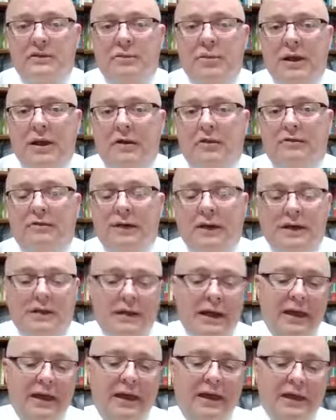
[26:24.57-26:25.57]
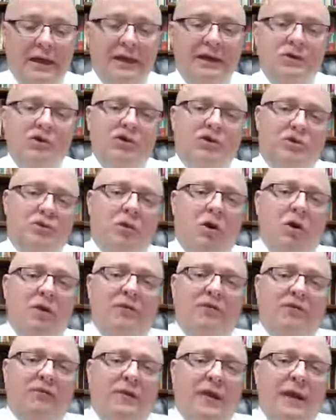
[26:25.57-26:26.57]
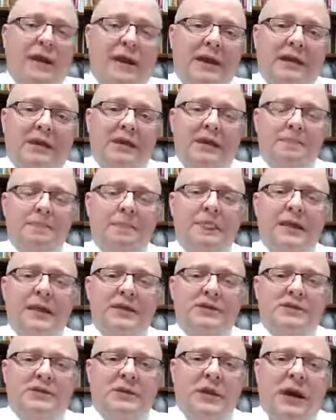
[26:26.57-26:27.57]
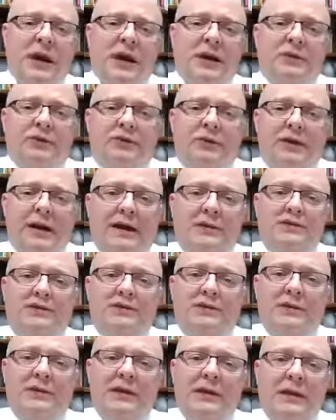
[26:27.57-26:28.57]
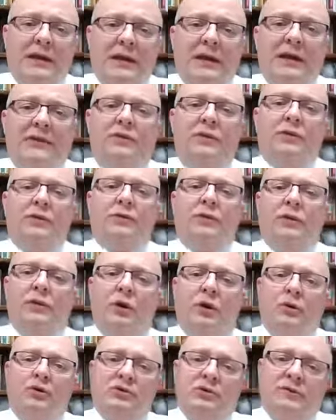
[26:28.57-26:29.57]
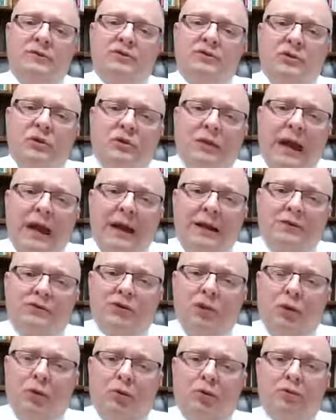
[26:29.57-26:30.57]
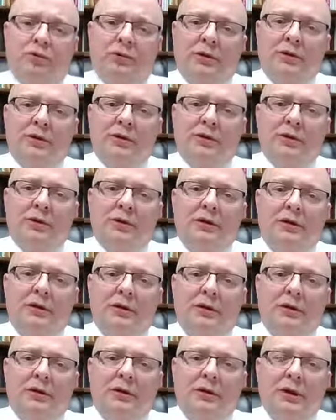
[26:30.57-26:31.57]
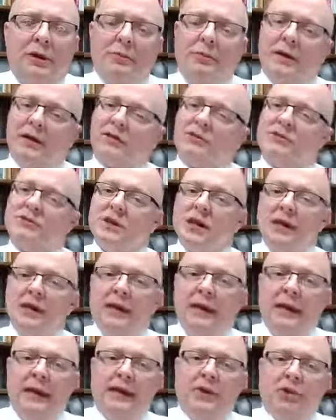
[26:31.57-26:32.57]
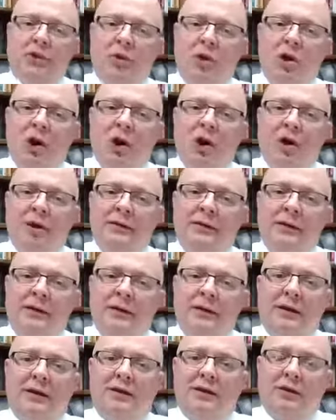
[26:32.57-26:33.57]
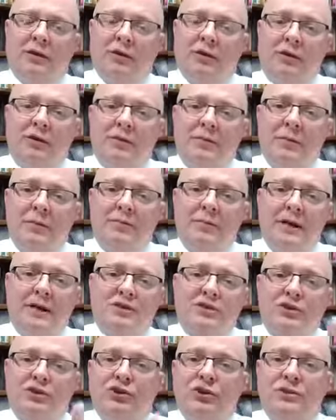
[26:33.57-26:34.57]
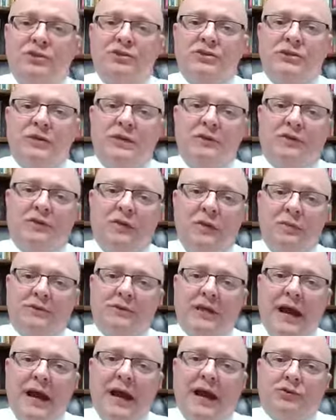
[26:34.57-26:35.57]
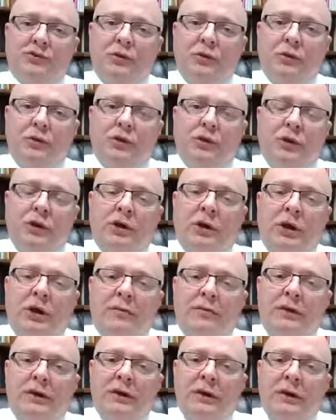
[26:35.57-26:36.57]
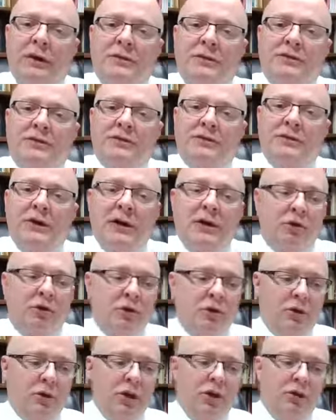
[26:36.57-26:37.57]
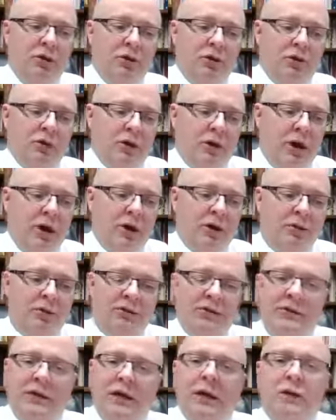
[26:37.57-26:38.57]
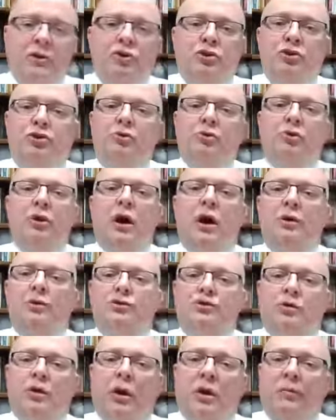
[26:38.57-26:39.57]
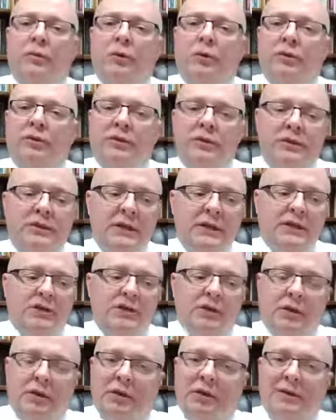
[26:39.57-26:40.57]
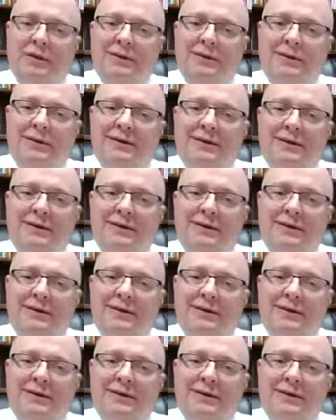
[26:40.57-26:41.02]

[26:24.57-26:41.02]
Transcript: He's a man of faith. And his strong faith is contrasted even with those of his own household. Because later on, there are going to be messengers sent from his house who are going to come to him and say, Your, your daughter is dead. Do not trouble the teacher.